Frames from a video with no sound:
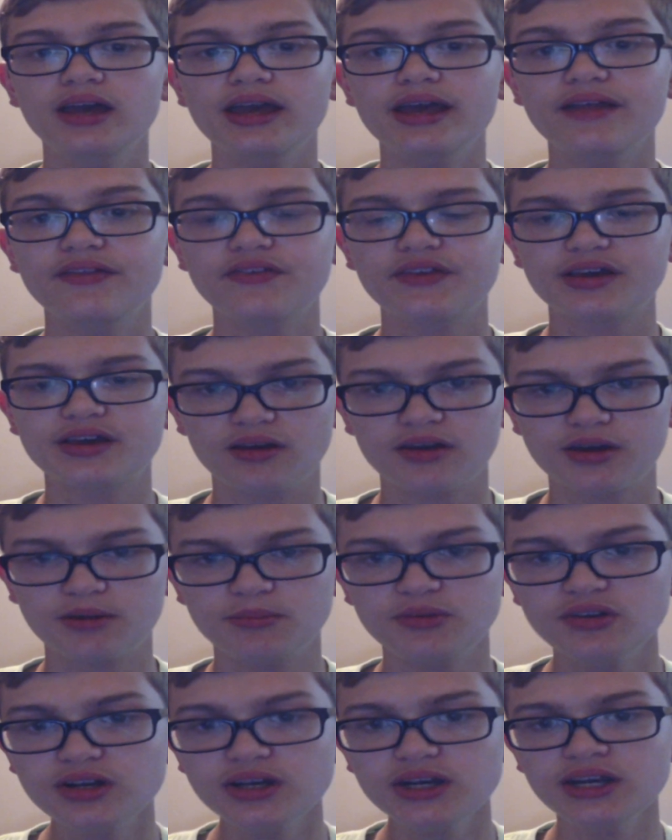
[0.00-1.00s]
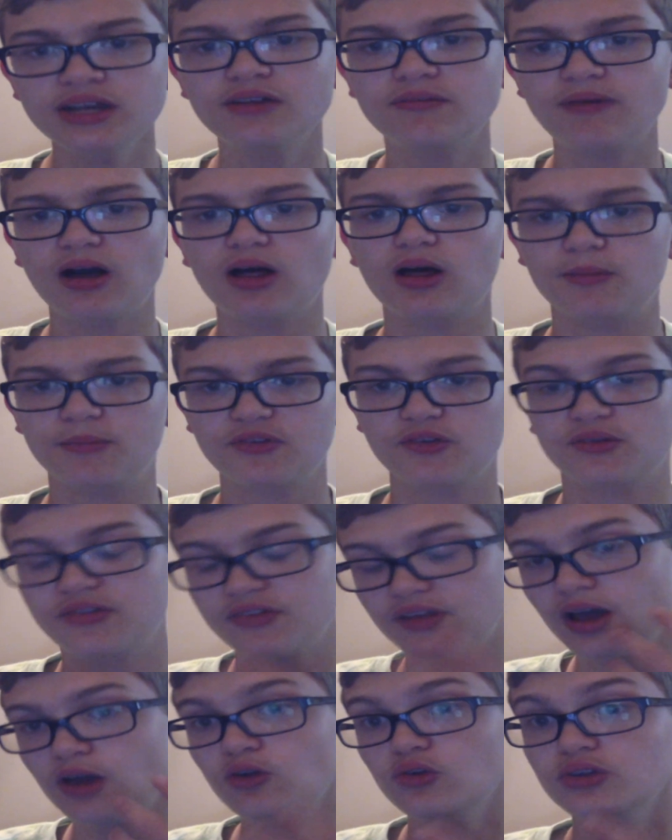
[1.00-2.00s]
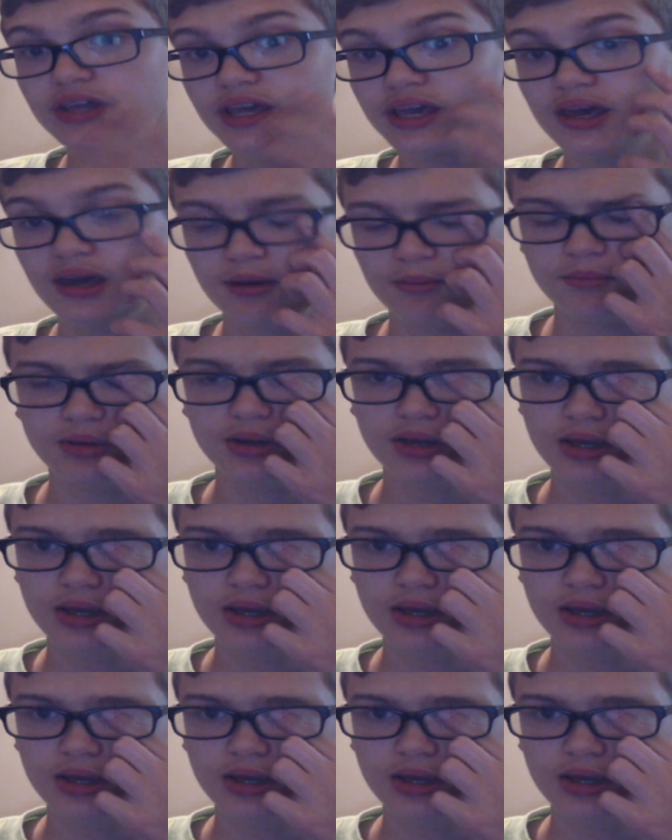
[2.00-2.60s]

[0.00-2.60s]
It's a community developed, so it's not only him.